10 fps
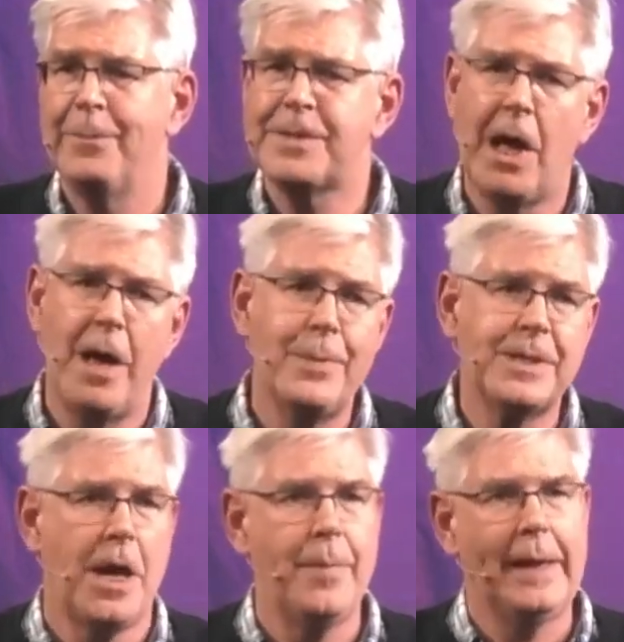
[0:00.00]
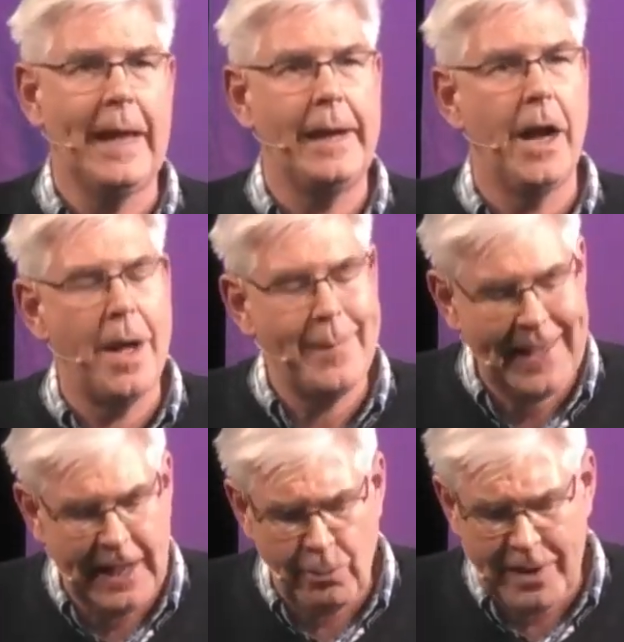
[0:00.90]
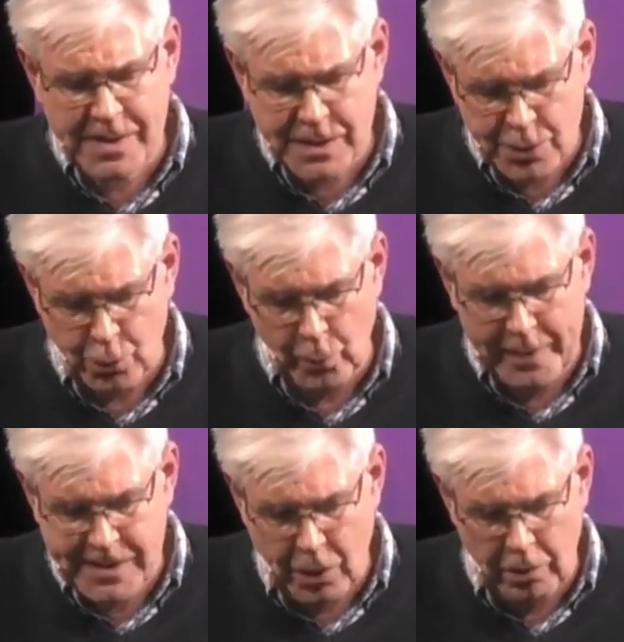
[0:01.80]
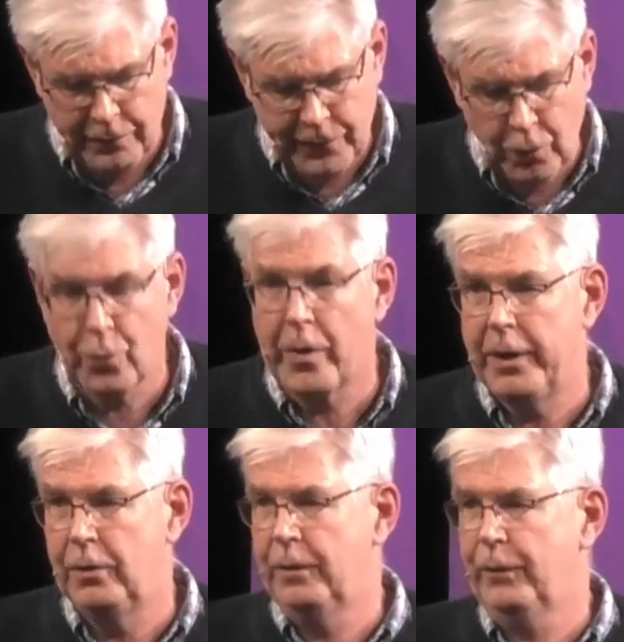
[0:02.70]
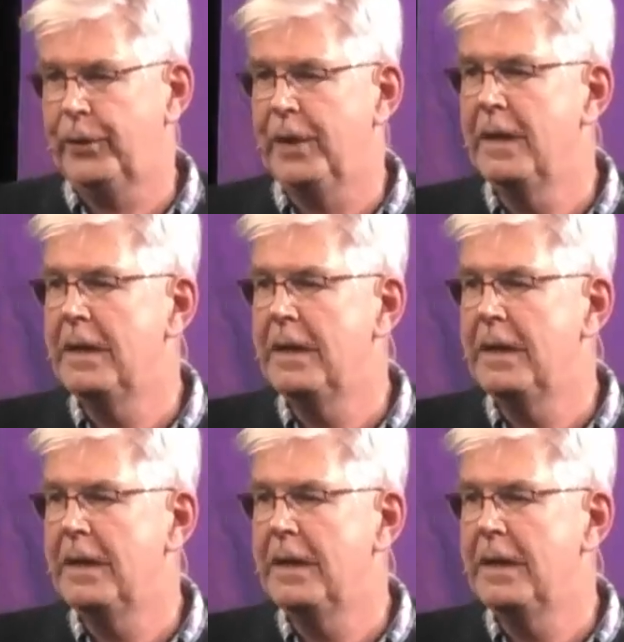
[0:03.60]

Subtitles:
time and time again, I'm hearing stories of growth.